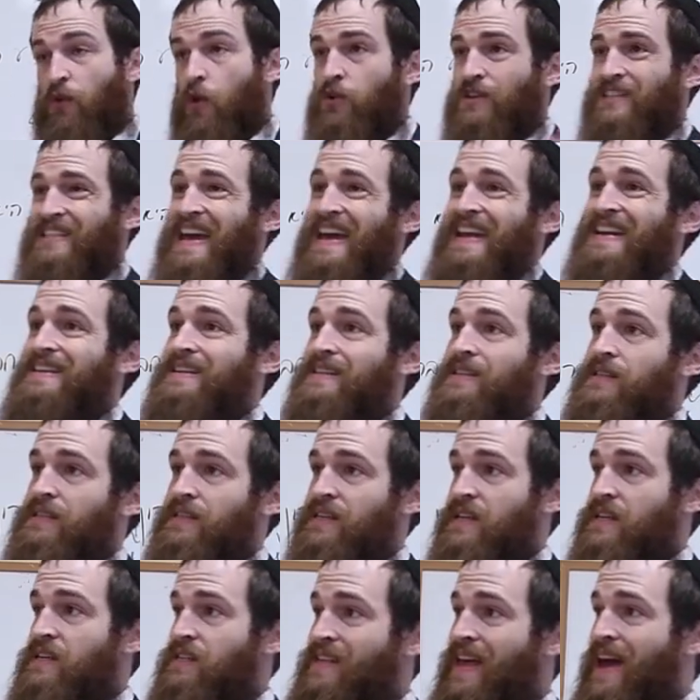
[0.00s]
four
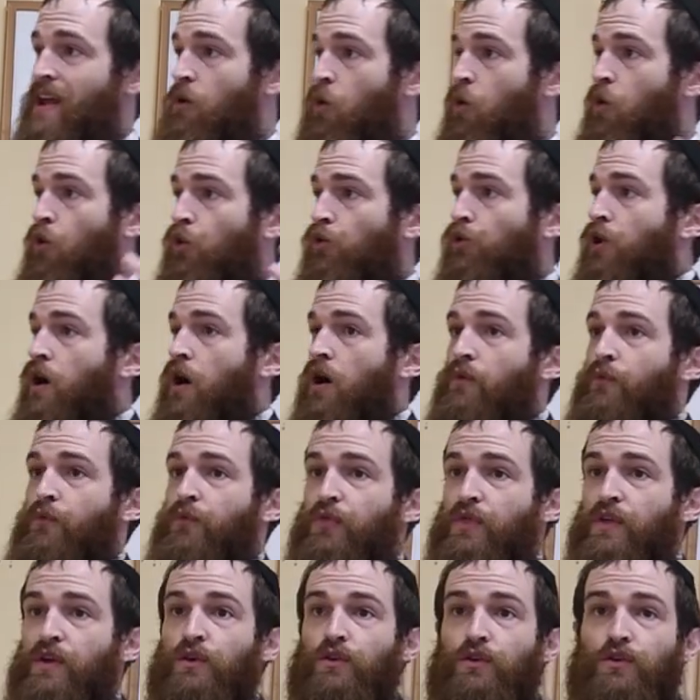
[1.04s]
tendencies that all
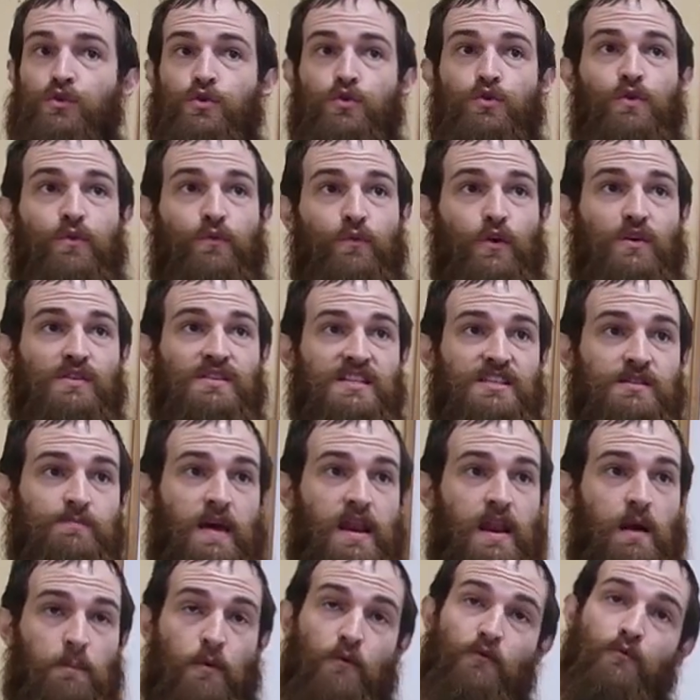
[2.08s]
of the universe is
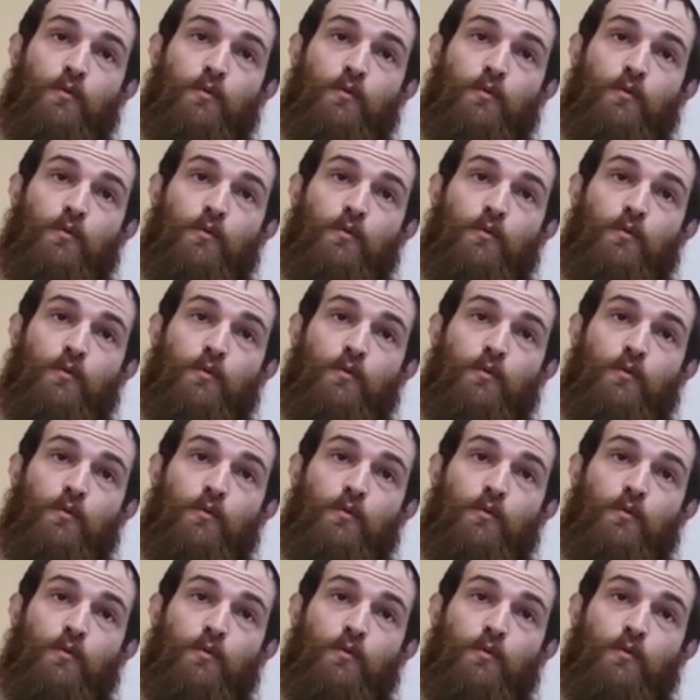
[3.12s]
made up